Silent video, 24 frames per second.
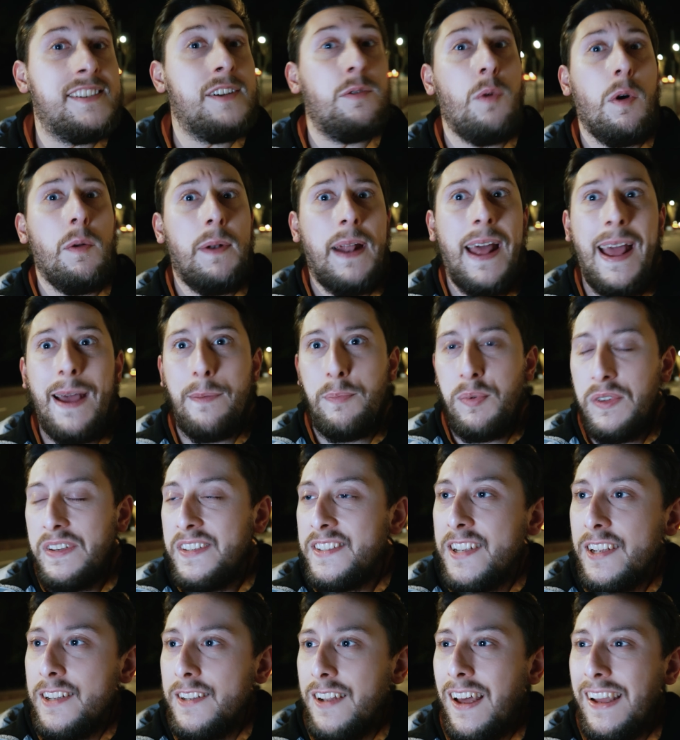It won't happen
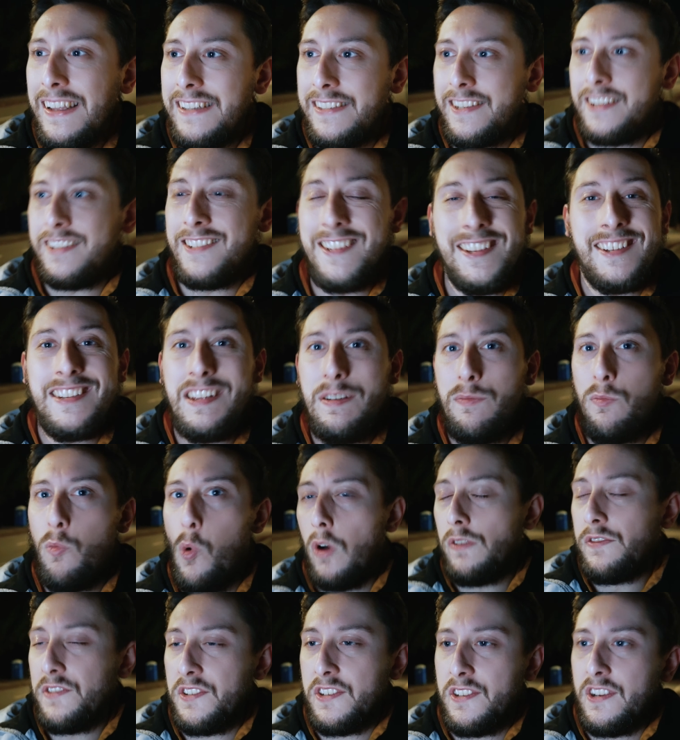tonight because it's in
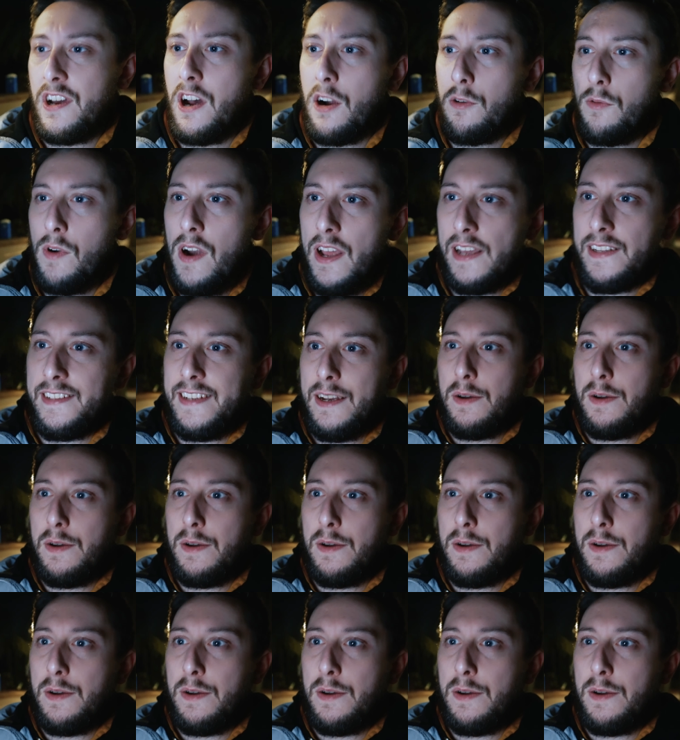1-star raids.